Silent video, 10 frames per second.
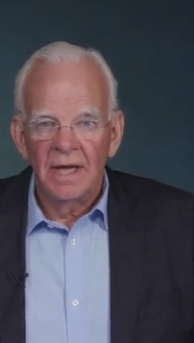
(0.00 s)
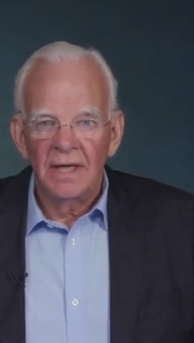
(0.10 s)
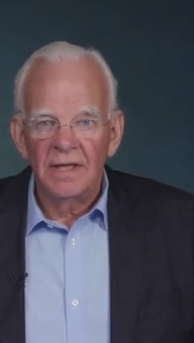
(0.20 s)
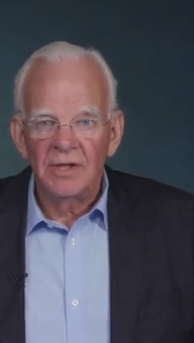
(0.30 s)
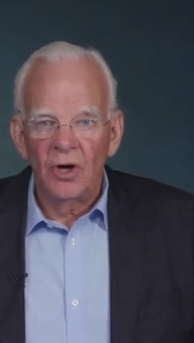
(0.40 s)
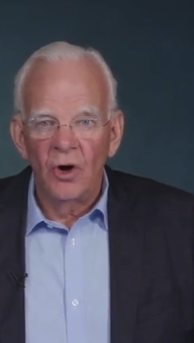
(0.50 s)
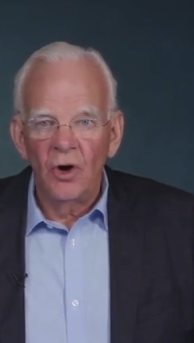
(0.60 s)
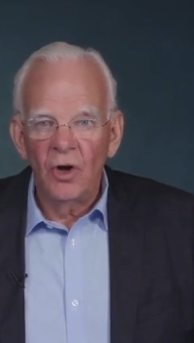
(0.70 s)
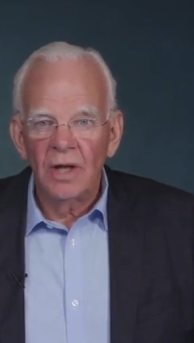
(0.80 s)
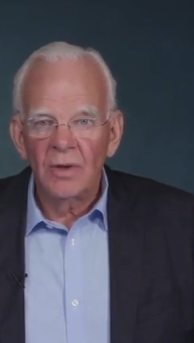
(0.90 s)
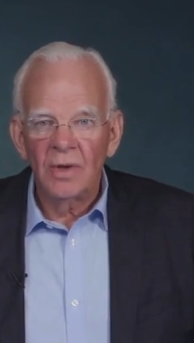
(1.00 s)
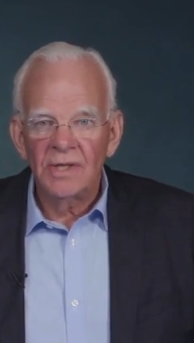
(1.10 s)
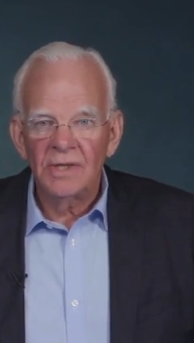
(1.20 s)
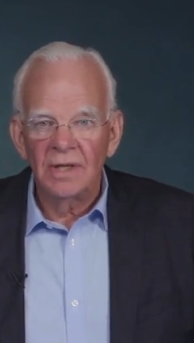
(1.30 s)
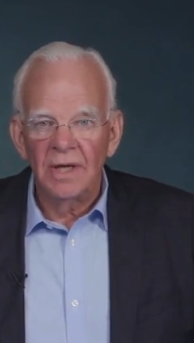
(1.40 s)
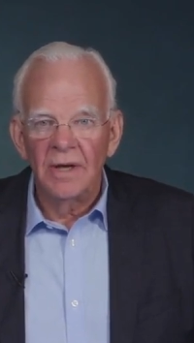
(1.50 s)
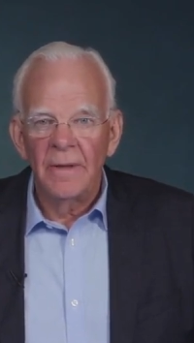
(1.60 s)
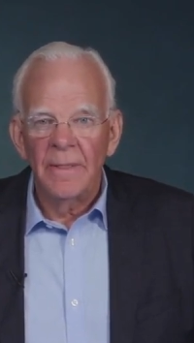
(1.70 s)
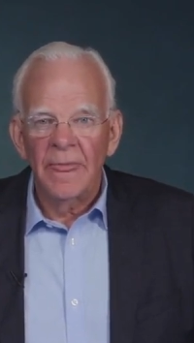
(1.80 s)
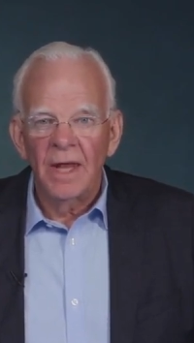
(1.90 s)
And it's all a question
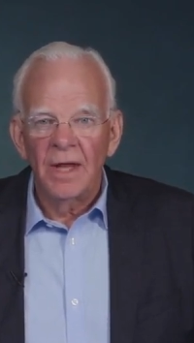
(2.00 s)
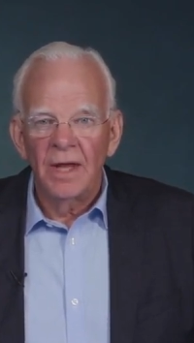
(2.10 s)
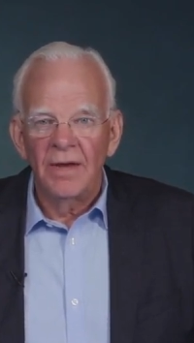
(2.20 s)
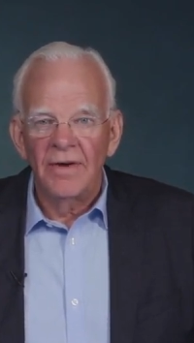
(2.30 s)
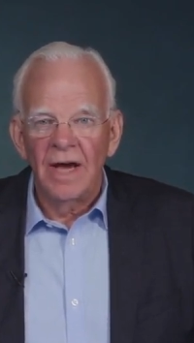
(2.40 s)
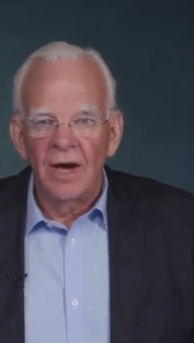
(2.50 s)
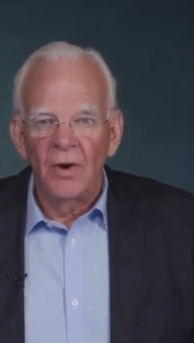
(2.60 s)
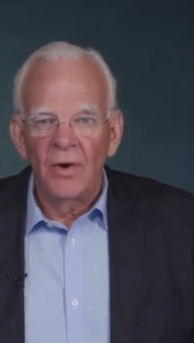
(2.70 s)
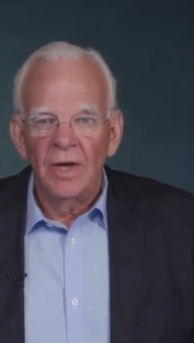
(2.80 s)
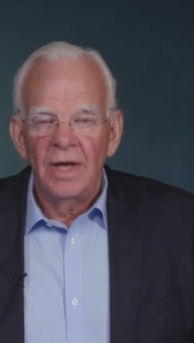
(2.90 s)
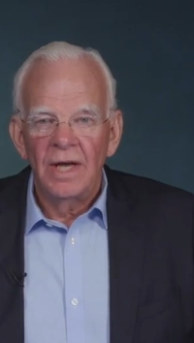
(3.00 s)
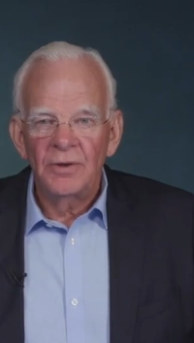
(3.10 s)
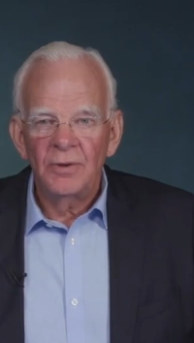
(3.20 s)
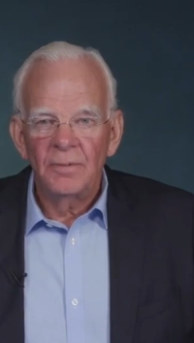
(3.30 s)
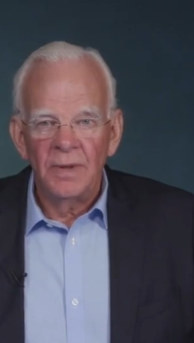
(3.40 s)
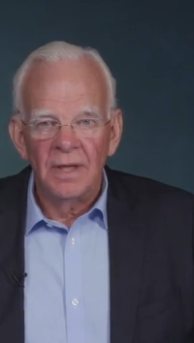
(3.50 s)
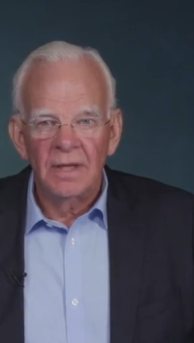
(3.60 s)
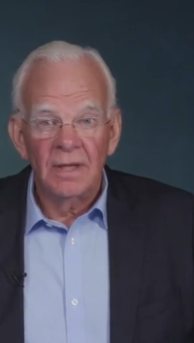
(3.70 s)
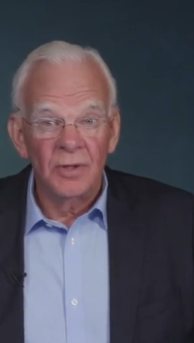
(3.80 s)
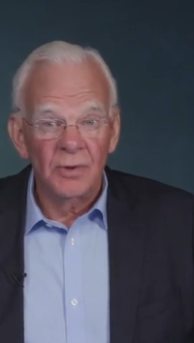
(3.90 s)
of how entropy
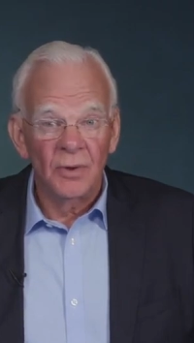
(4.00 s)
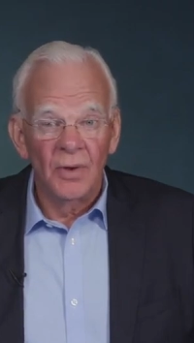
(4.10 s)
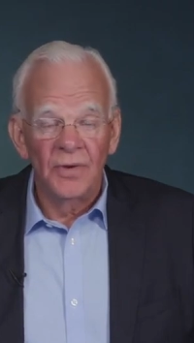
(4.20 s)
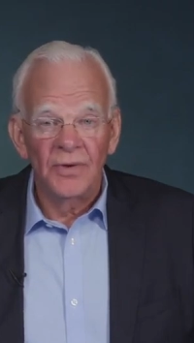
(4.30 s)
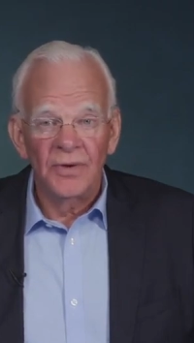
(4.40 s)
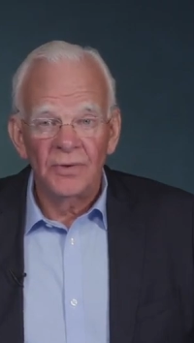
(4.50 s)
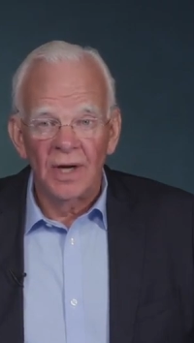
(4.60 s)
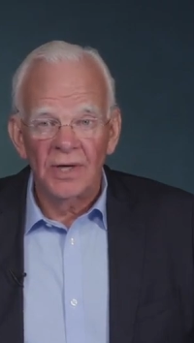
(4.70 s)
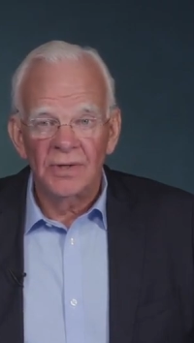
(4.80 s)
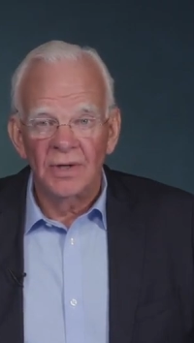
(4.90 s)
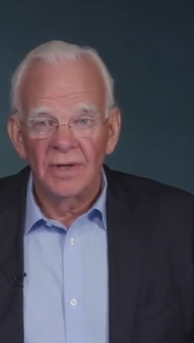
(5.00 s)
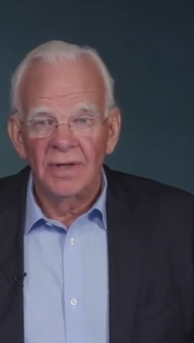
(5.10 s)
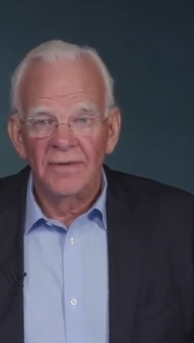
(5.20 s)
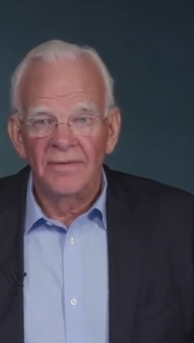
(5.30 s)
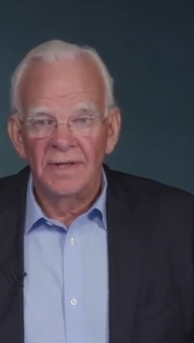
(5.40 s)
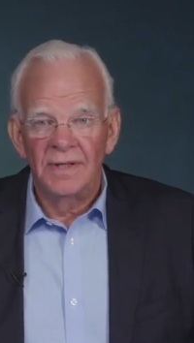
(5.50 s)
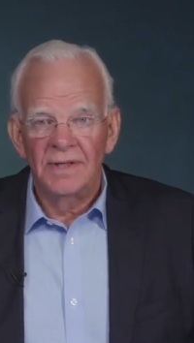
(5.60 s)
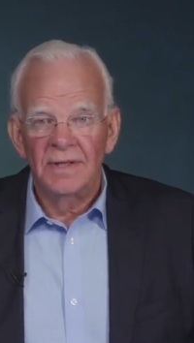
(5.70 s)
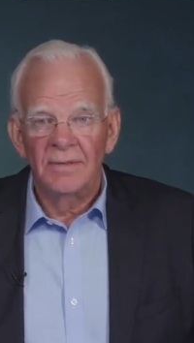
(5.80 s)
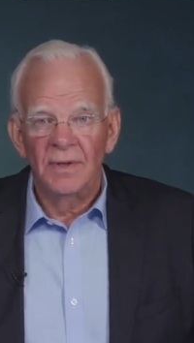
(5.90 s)
controls the structure of
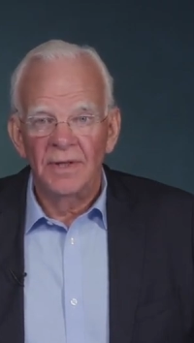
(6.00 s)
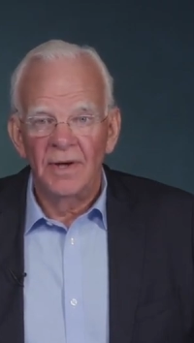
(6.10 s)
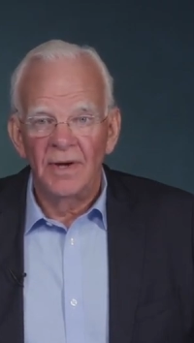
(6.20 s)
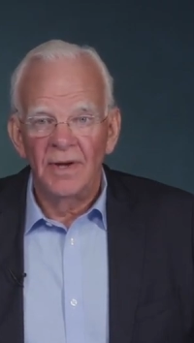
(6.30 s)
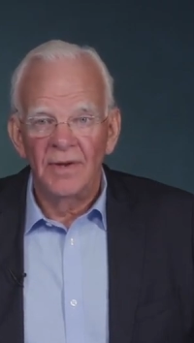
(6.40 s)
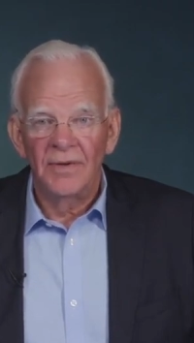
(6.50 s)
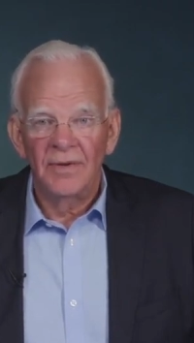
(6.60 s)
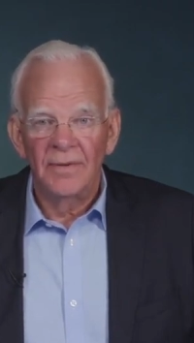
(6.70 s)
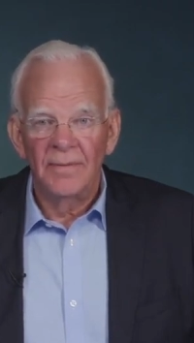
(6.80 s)
these materials.